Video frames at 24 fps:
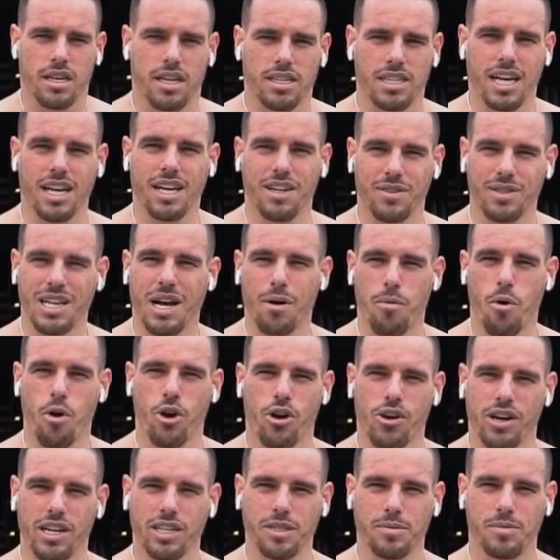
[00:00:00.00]
Is that, is that more
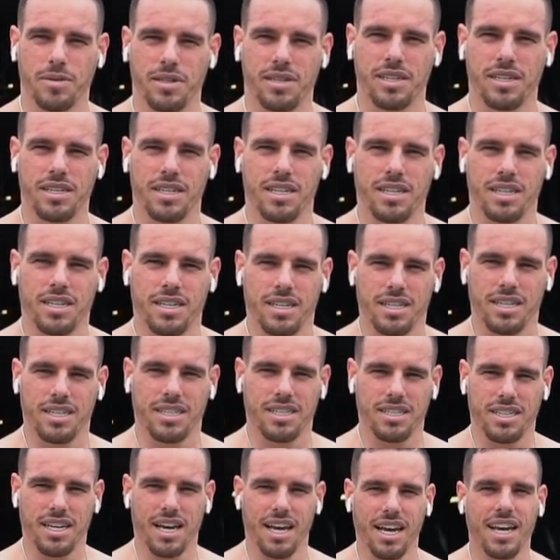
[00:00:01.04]
crisp? Yeah, I
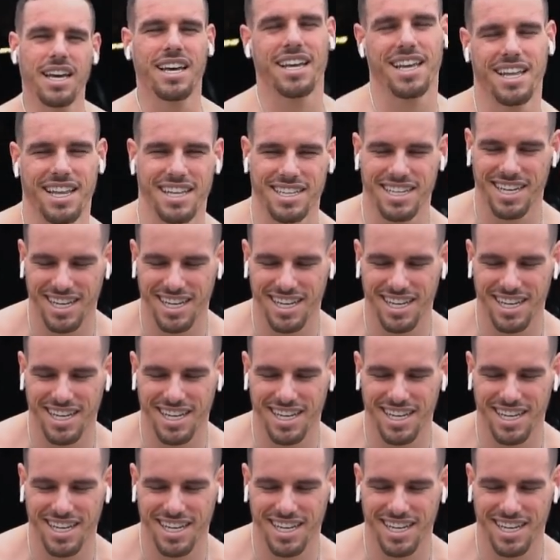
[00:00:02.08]
like that. Yeah, I like